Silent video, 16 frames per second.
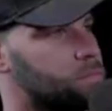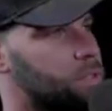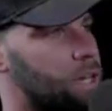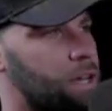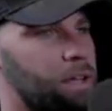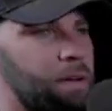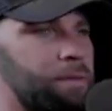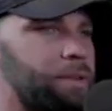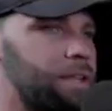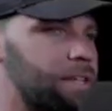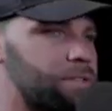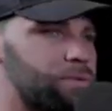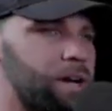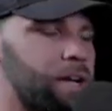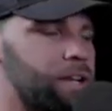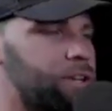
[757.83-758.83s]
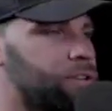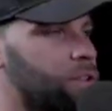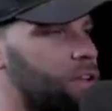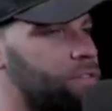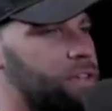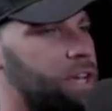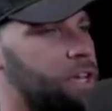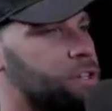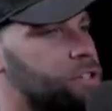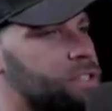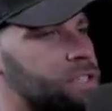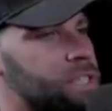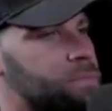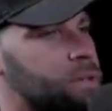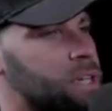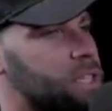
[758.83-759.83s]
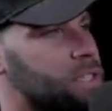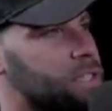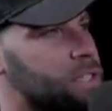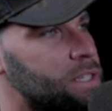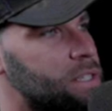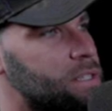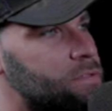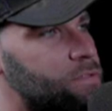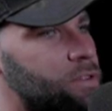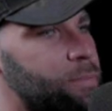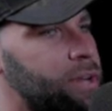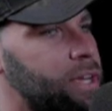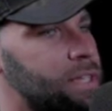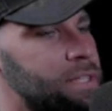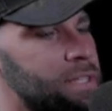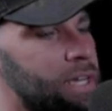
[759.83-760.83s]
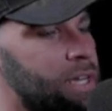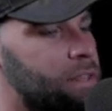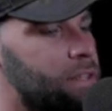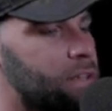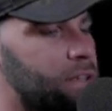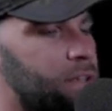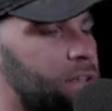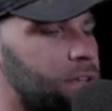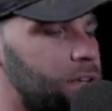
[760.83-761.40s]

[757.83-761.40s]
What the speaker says: Yeah. I mean, that's why I do love the agency space, because for me, it's like the